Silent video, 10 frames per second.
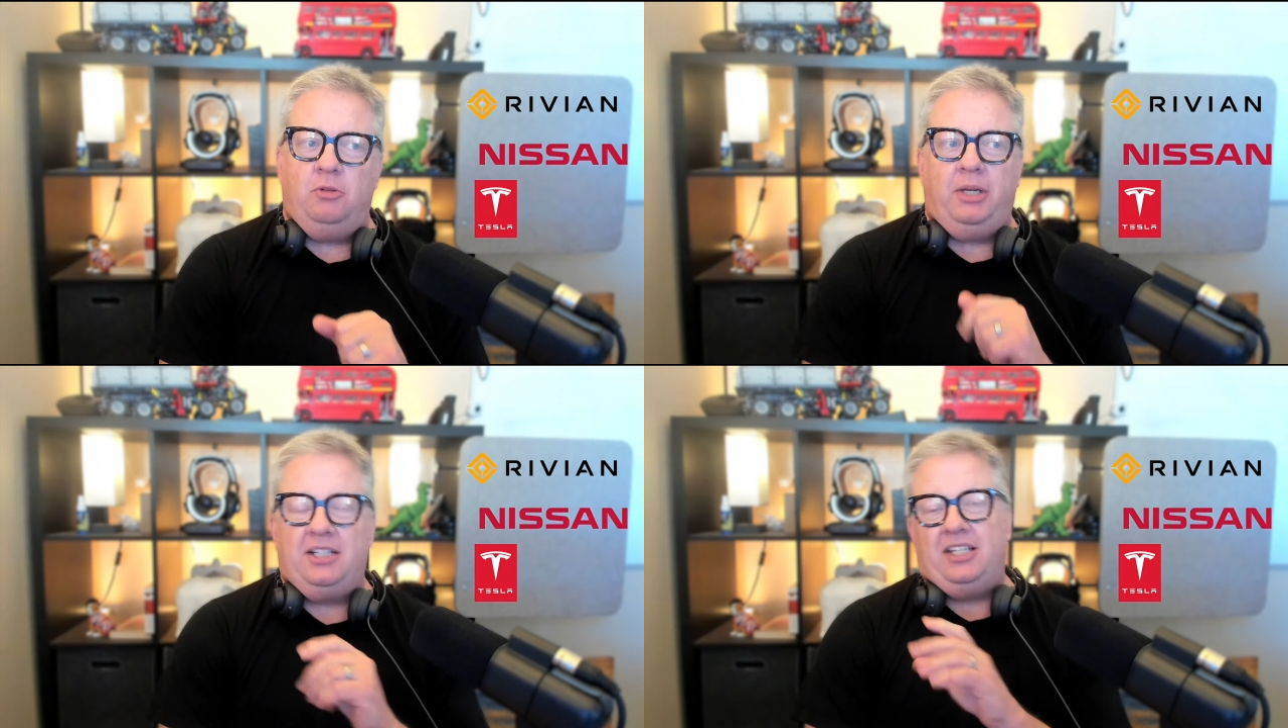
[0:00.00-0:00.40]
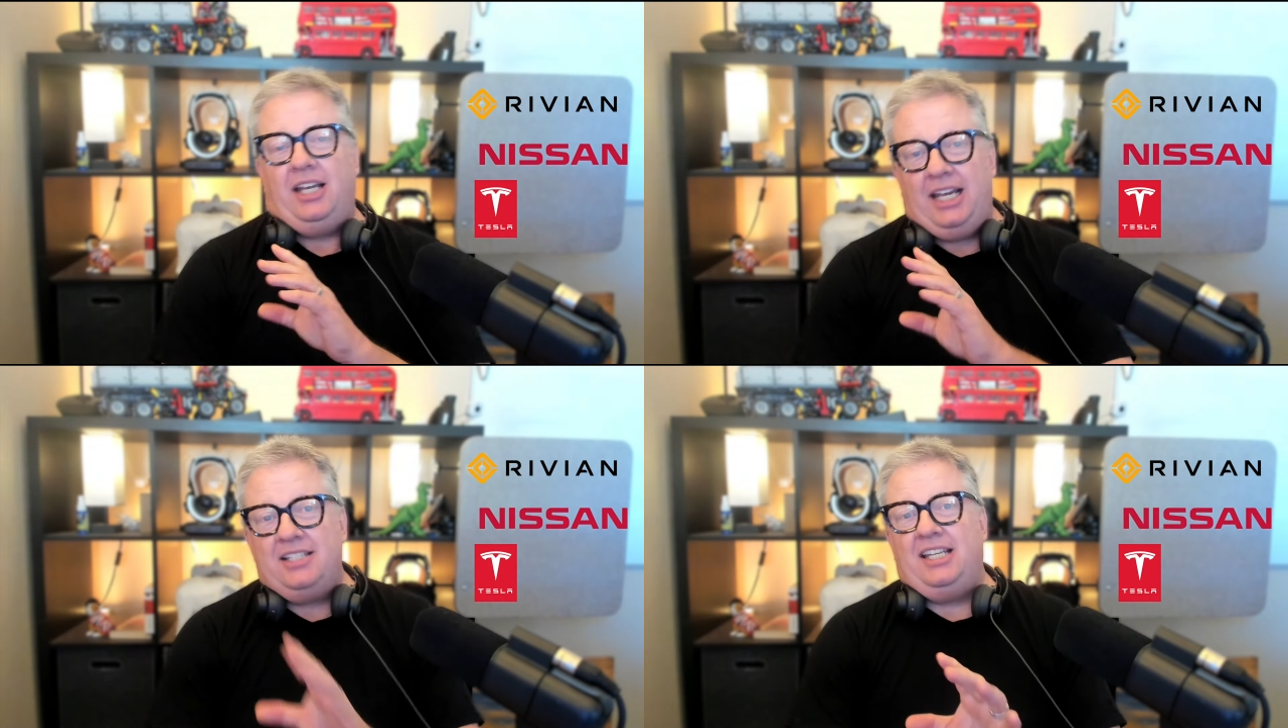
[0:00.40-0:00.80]
Because
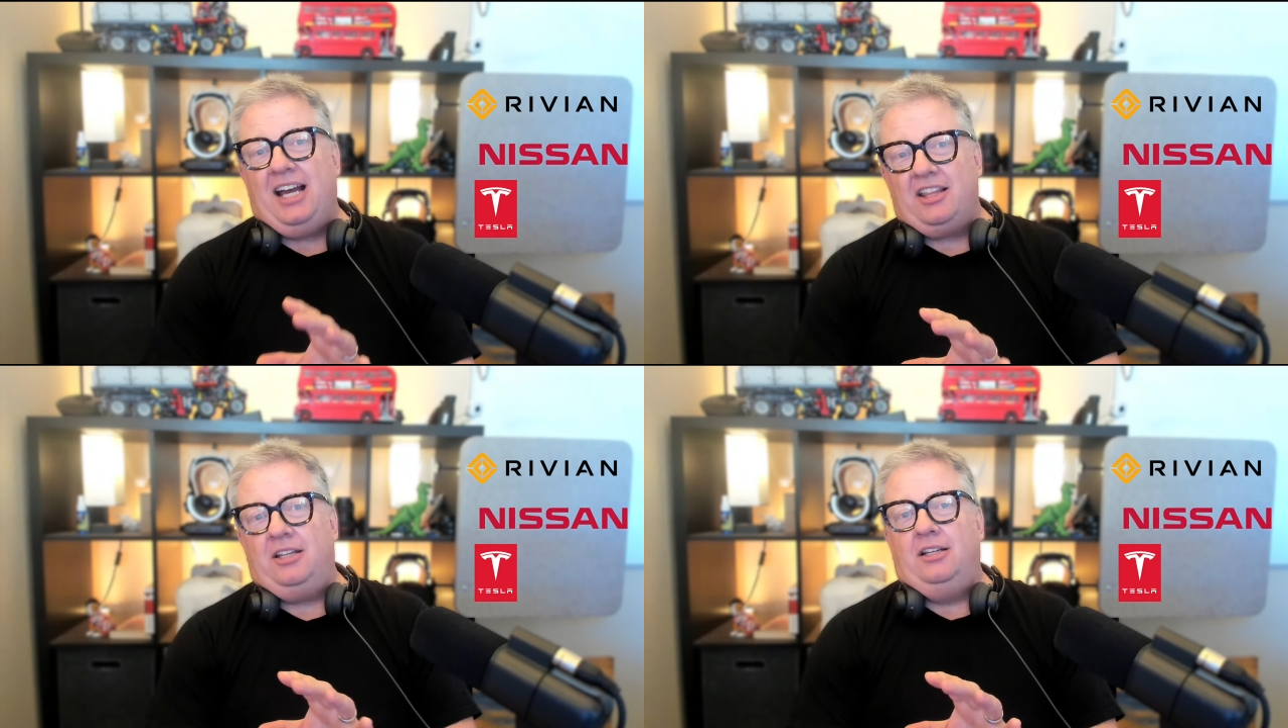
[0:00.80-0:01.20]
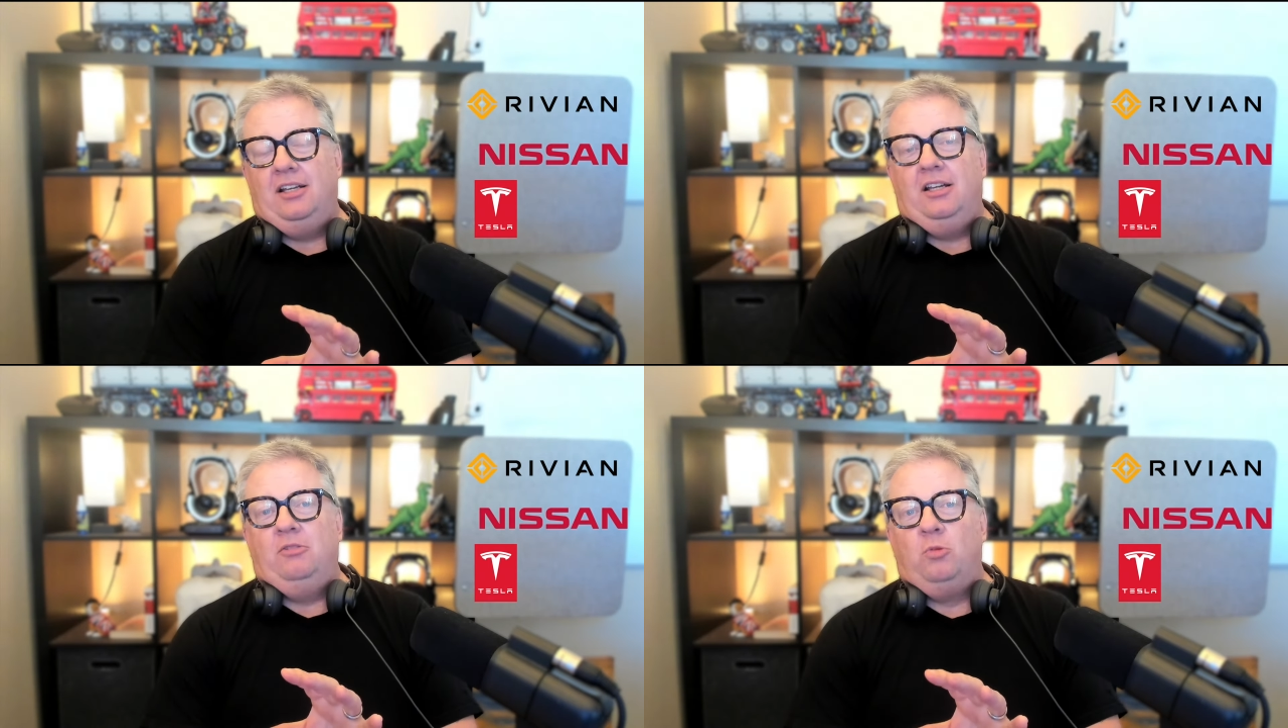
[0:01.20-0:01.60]
here's the other
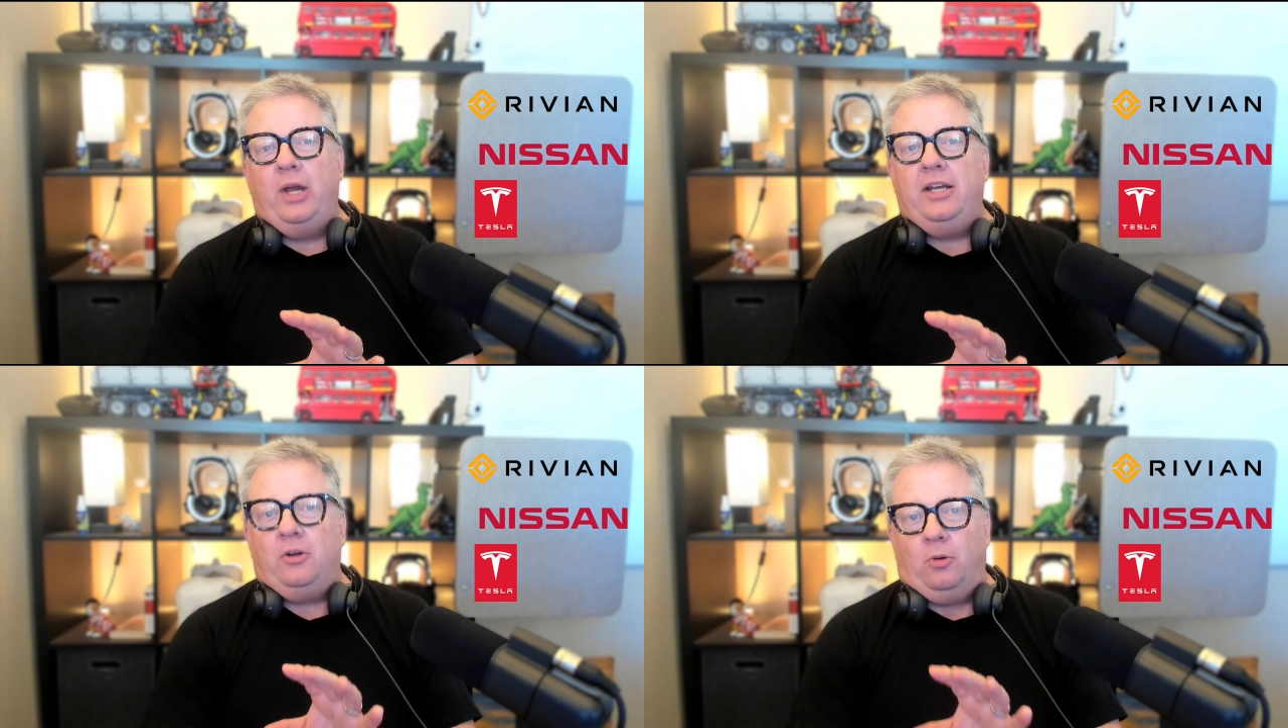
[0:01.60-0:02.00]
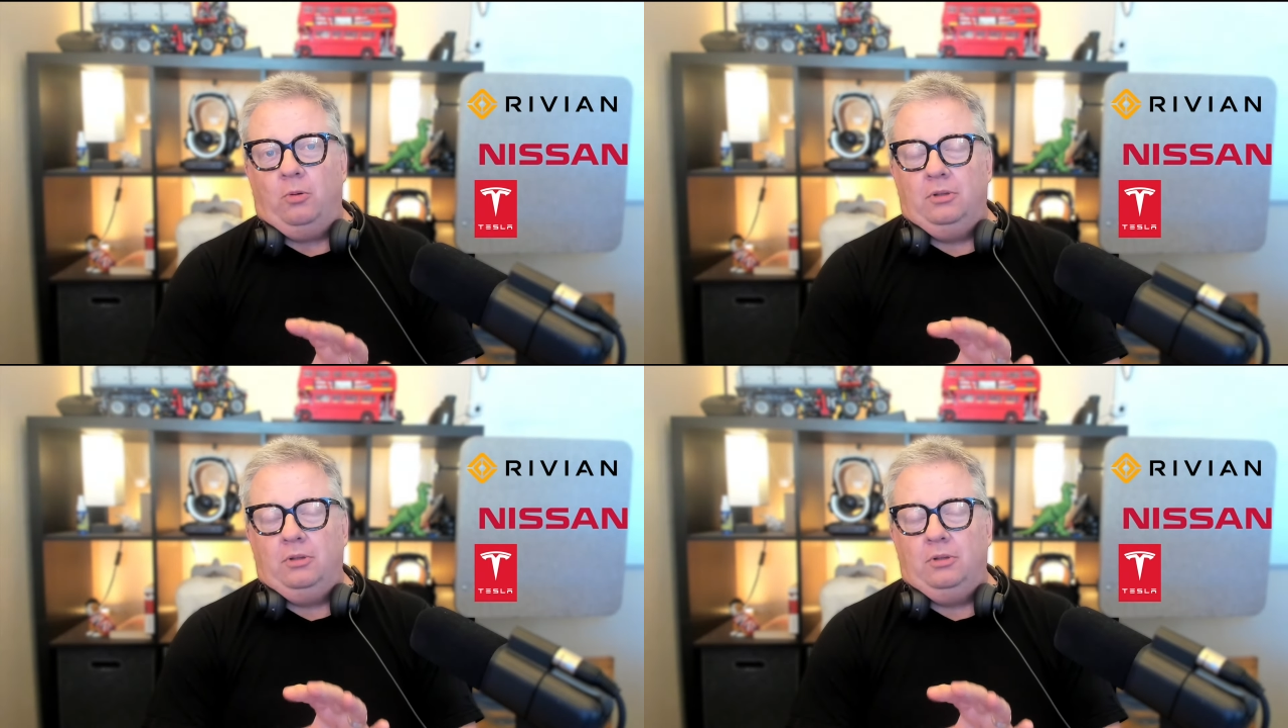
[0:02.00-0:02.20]
wrinkle